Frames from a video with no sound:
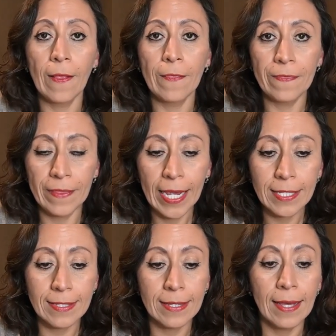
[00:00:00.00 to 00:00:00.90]

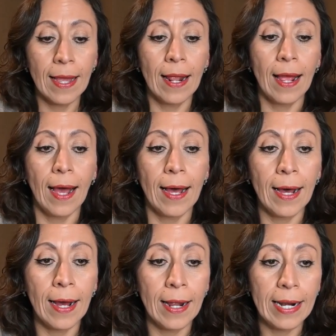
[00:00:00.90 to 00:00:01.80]
Next,
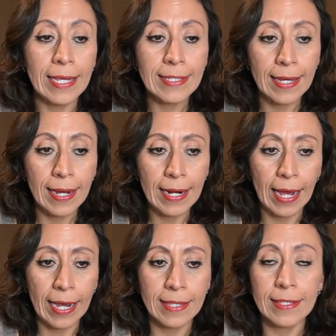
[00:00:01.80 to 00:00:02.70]
let's
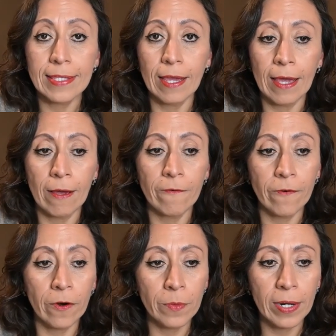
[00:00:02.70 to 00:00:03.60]
highlight the
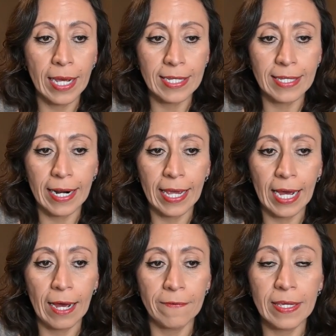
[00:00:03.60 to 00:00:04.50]
formulas that I
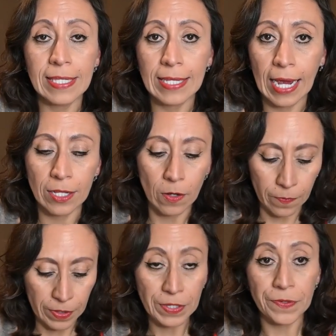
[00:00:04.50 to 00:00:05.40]
have inside
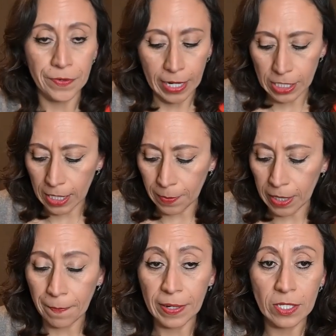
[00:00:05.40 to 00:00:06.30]
of this range. I'm going
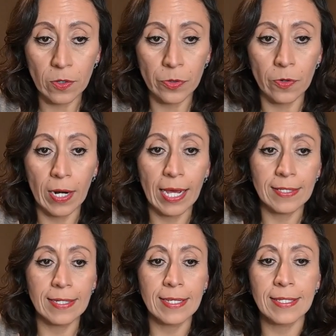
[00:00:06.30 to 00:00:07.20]
to press Control
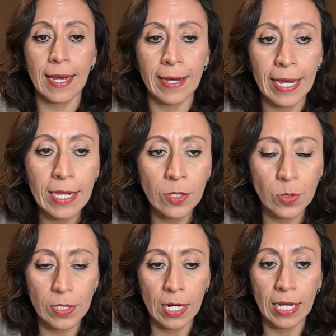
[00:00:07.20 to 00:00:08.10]
Asterisk again to
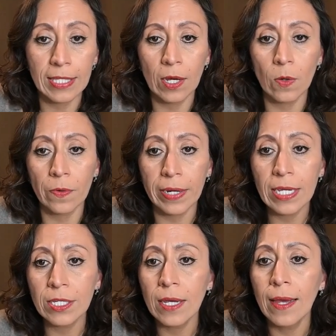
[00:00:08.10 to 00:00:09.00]
select the whole
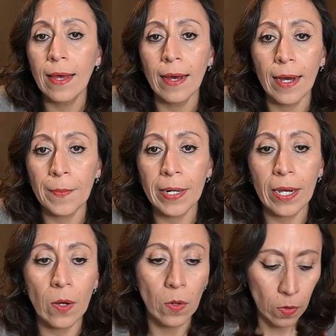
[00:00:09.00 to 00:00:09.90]
range. I'm
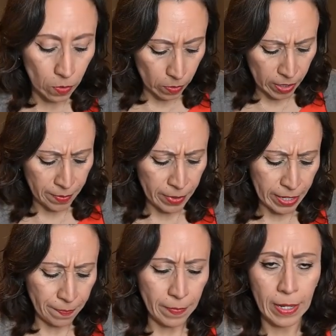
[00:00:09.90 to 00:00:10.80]

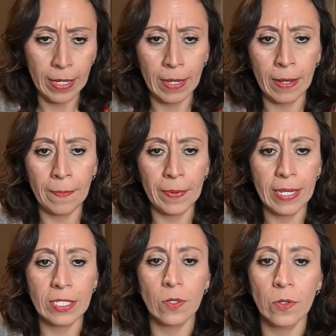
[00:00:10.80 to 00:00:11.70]
going to
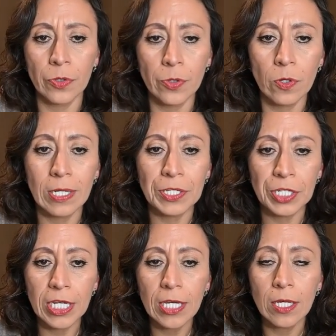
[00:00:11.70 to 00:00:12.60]
press Control
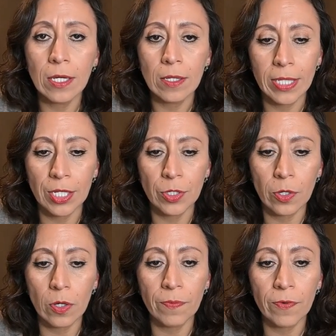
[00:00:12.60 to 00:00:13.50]
G, the
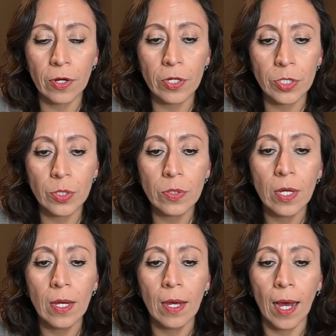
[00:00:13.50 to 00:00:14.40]
shortcut for go to.
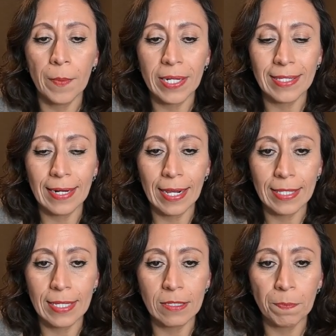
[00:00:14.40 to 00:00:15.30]
I'm going to
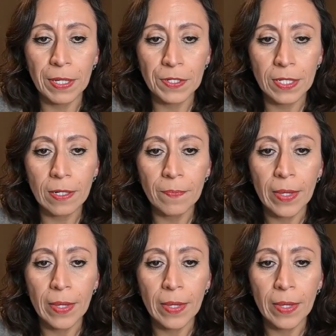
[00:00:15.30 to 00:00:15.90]
select Special.